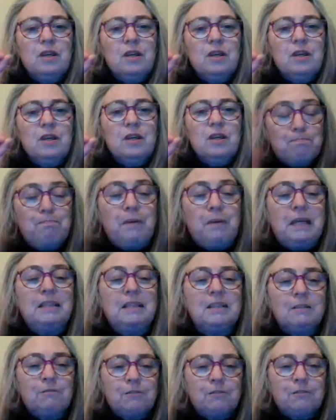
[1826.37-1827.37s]
Yeah,
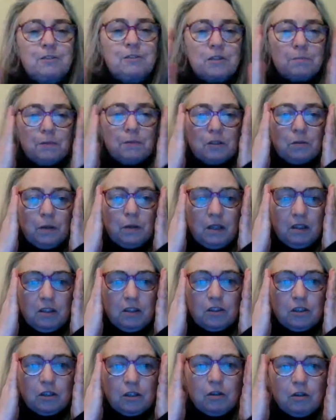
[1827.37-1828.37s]
big difference
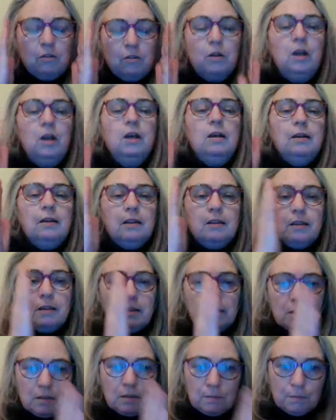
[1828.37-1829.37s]
between the two.
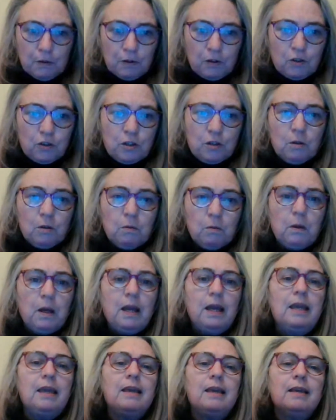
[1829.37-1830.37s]
The spiritual
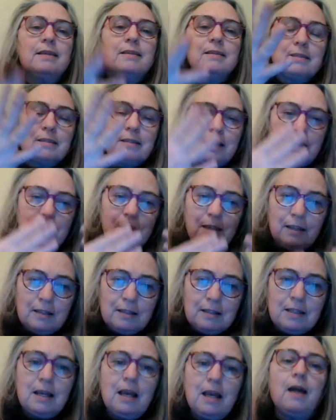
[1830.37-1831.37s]
way is taking
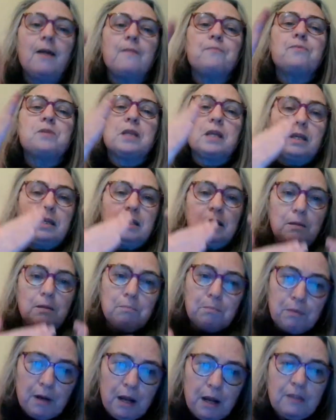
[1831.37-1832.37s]
your time, taking a
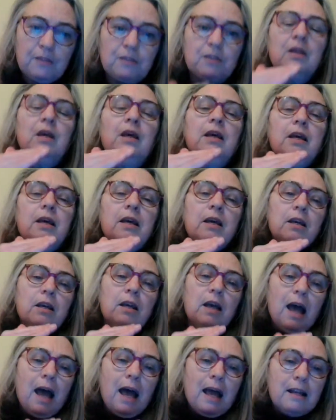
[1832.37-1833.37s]
breath,
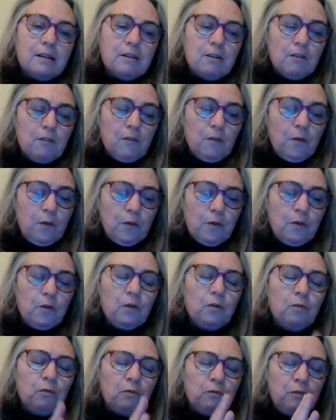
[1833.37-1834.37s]
and
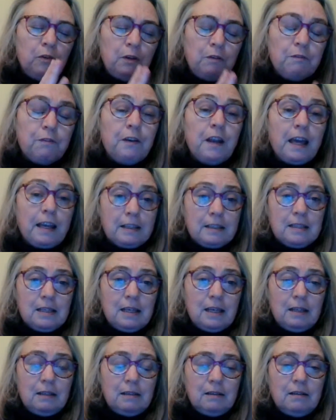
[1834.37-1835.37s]
reflecting
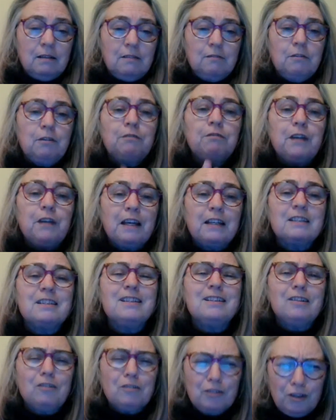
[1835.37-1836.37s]

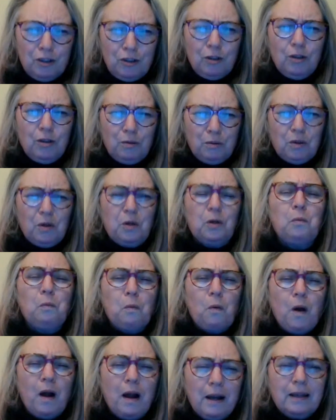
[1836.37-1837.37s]
on you and
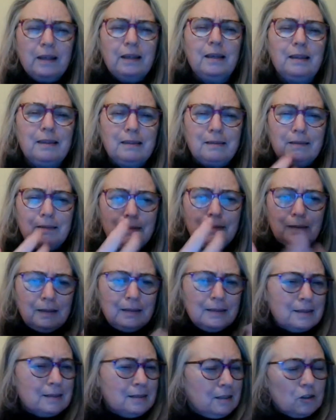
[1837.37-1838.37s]
why these
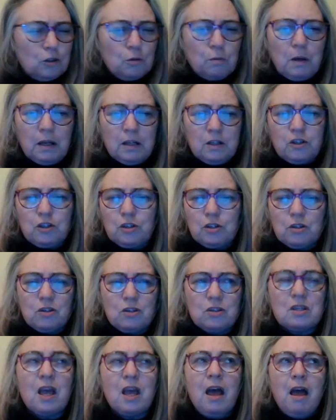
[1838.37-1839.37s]
situations
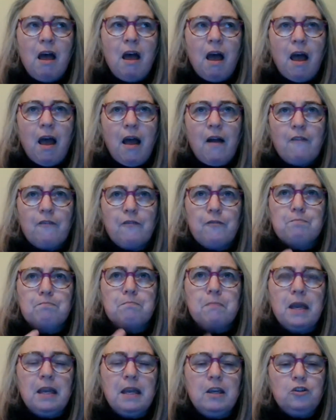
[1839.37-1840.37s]
have
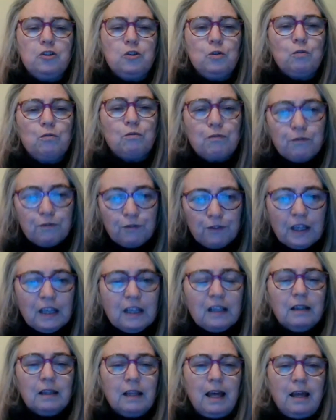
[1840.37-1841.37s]
made you feel
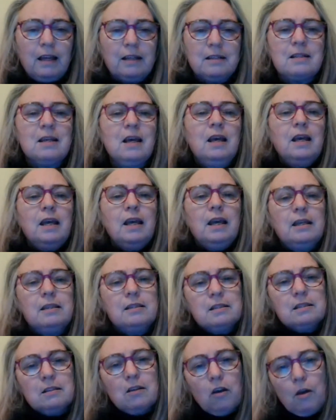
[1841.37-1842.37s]
that. It's
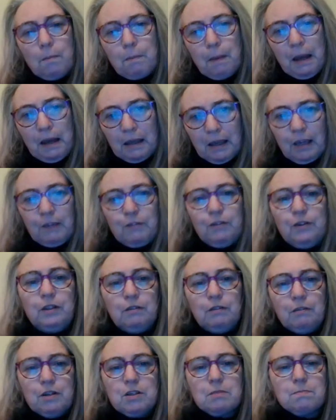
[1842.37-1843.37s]
not about giving a
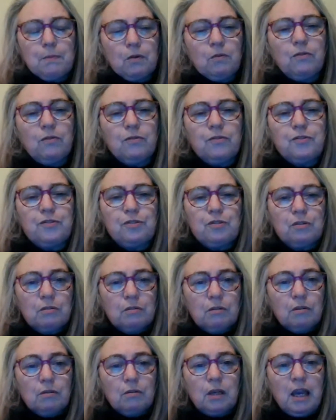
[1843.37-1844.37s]
response,
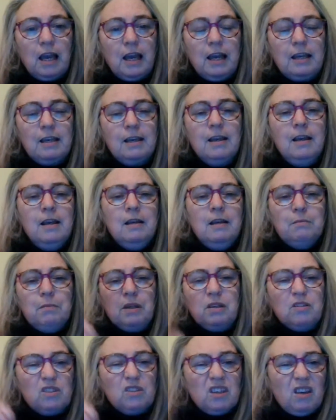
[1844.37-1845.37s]
okay?
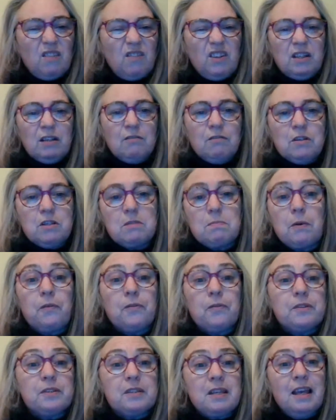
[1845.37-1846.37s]
Because giving a
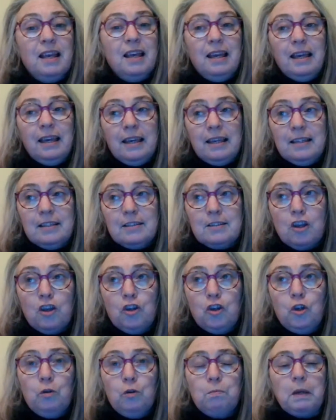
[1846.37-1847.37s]
response is
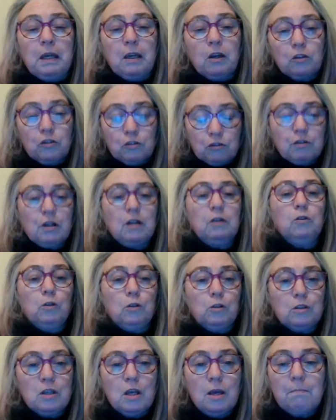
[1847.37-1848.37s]
you being
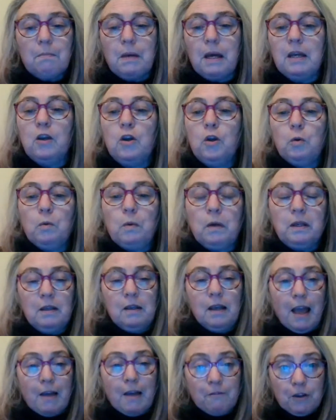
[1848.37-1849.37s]
controlled by
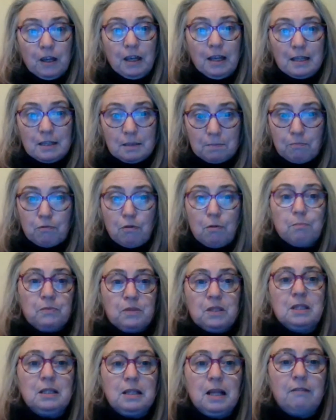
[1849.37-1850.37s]
whoever is
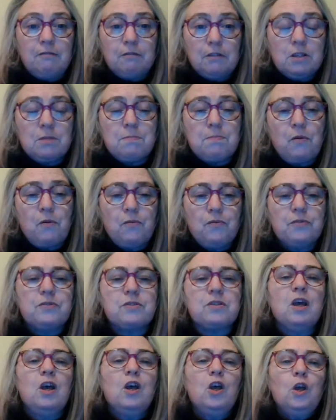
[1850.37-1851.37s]
prompting that
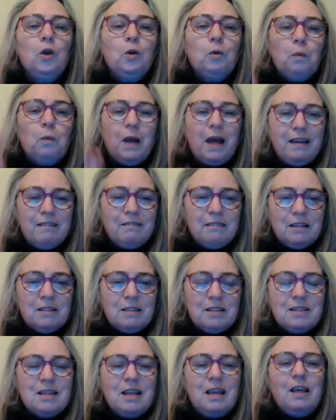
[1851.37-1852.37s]
response.
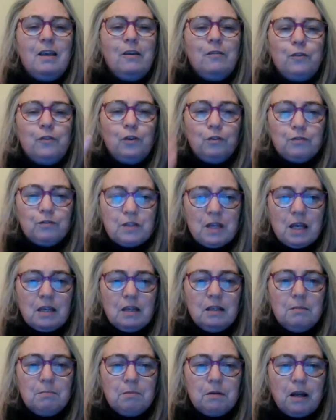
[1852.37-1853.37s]
Whereas if you've
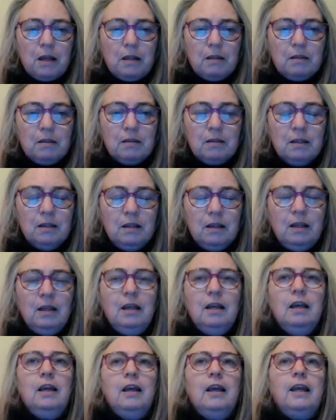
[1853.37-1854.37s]
taken a breath,
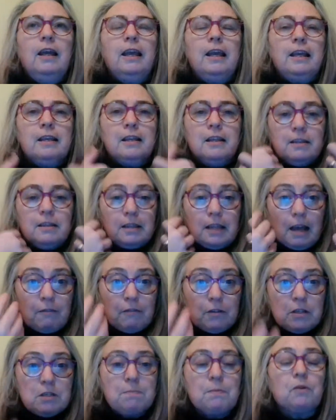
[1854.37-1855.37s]
that
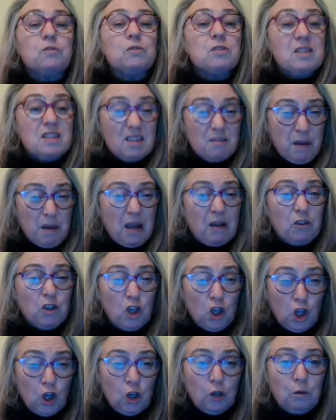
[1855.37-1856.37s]
response is about
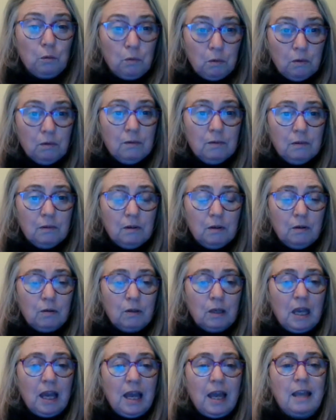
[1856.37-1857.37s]
you,
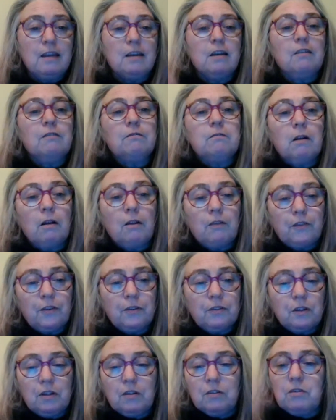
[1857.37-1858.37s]
okay, rather than
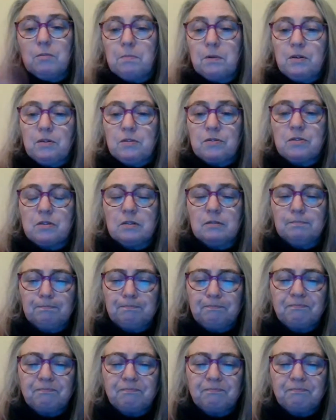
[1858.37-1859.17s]
the other person.